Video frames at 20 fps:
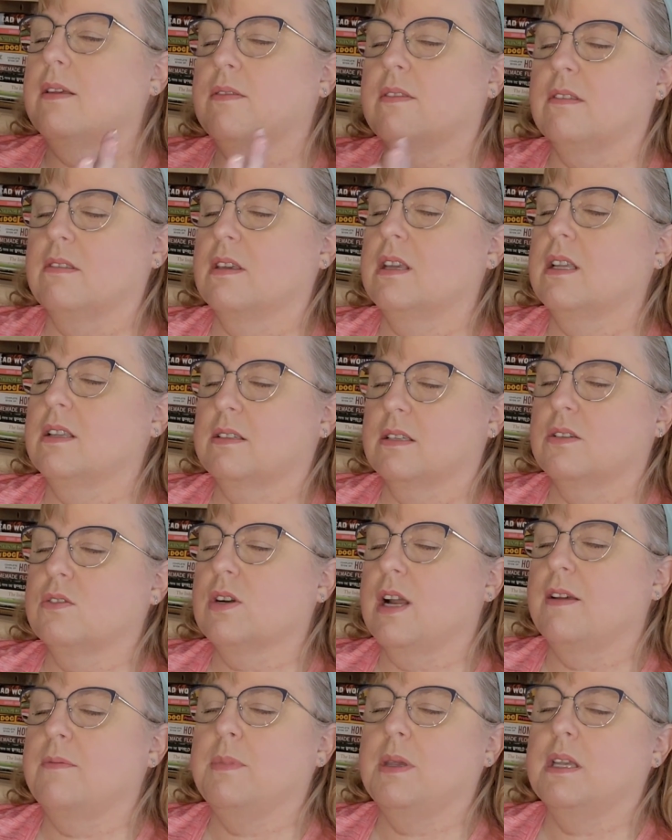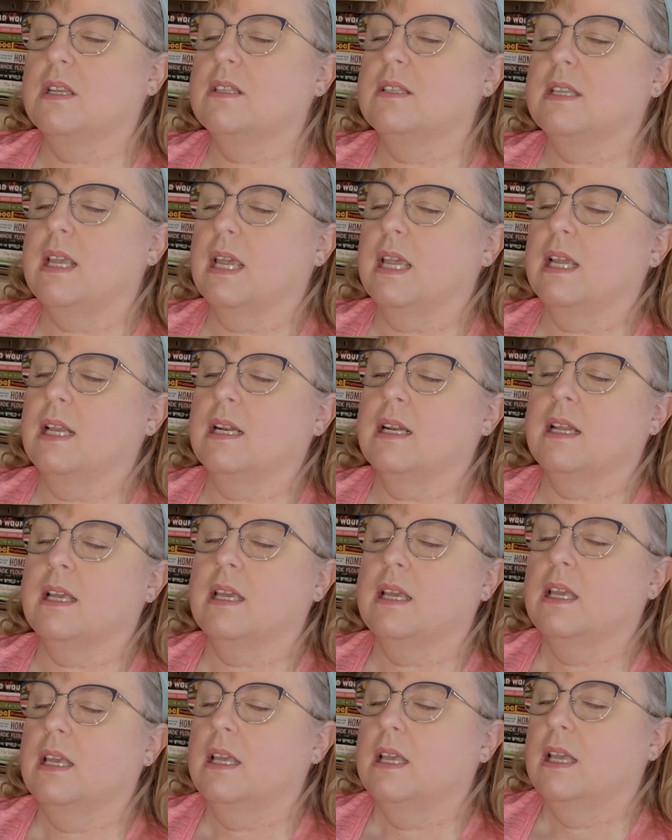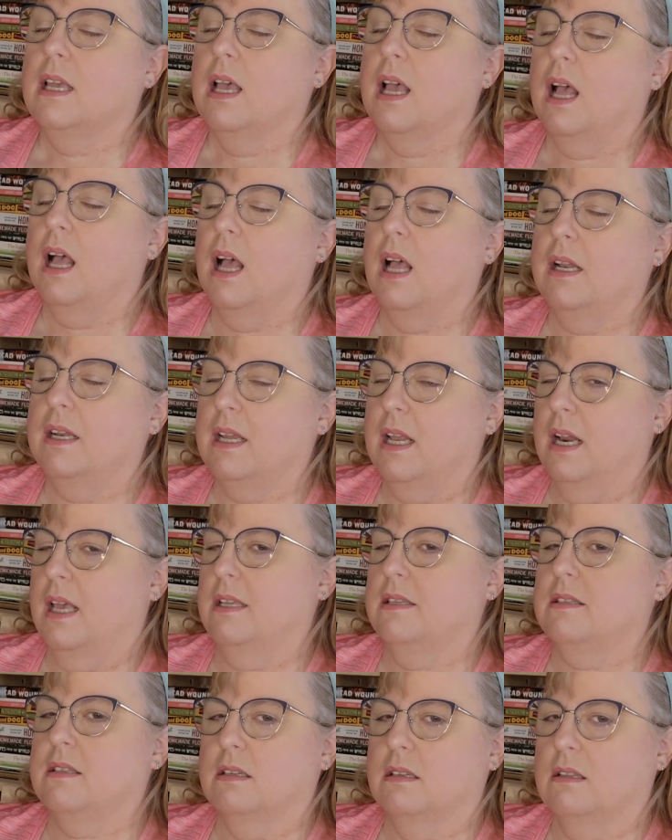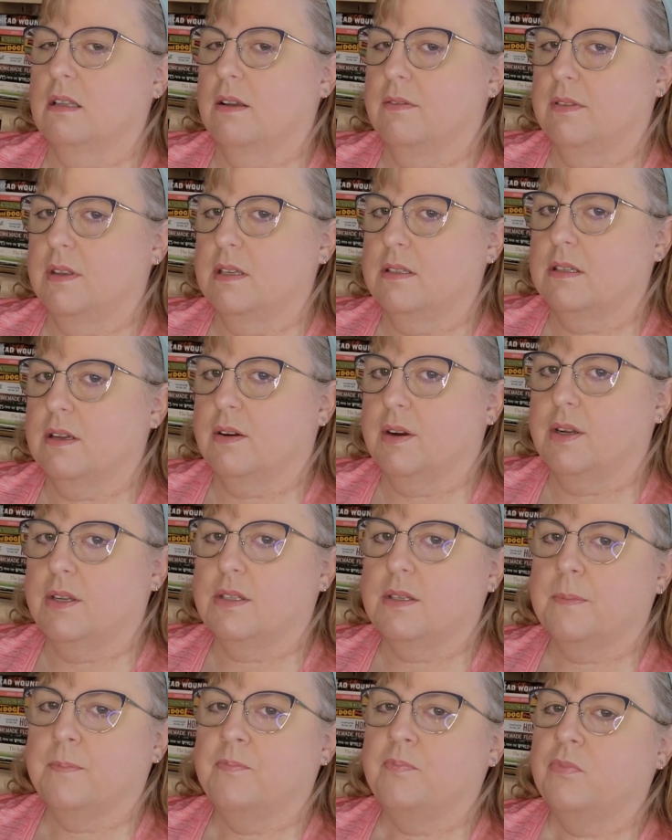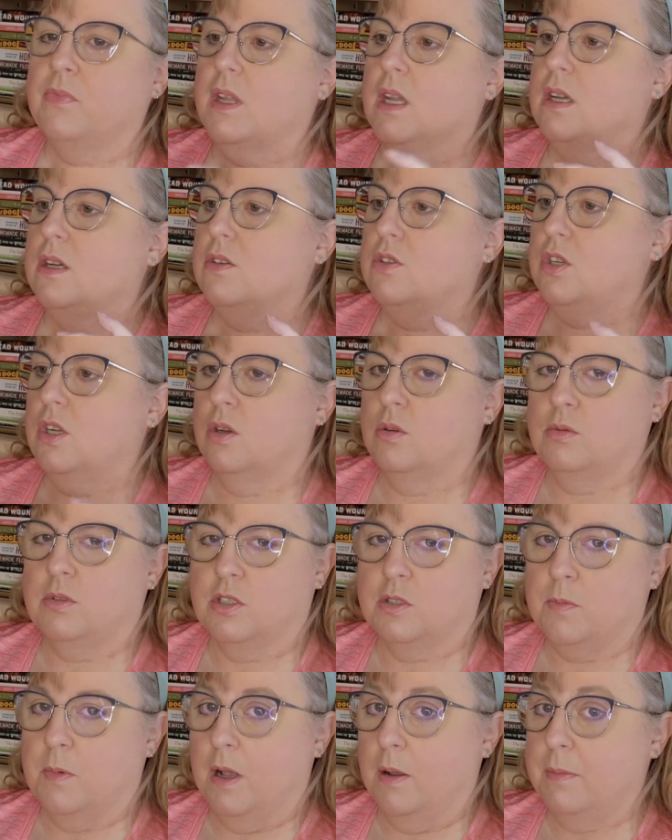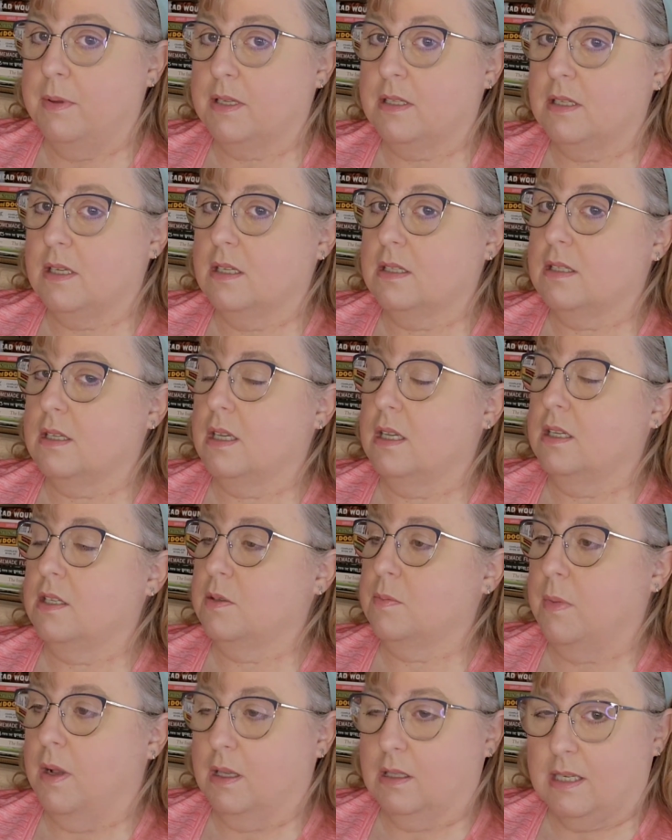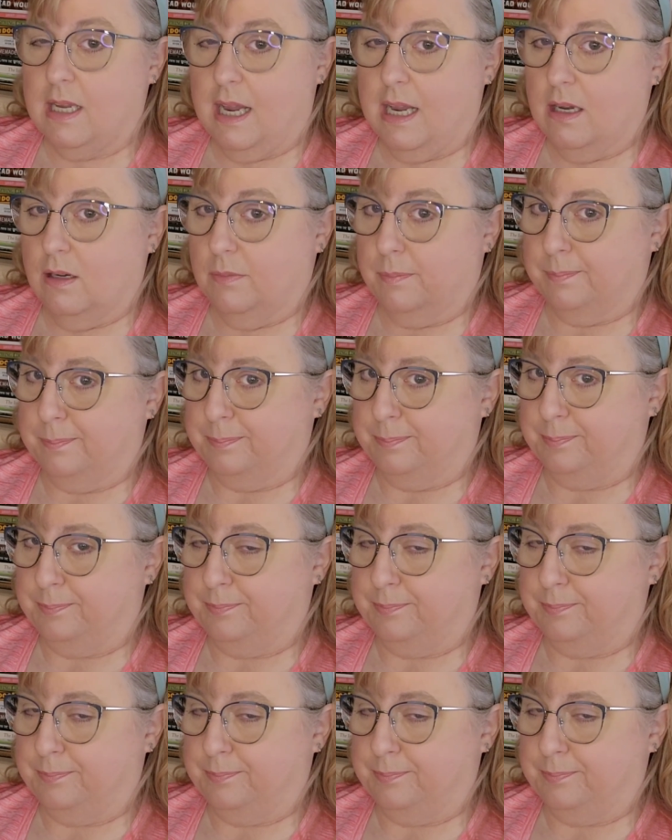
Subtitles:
of the things that drive me insane, and yet I still love this series. She owns a small business in a small town,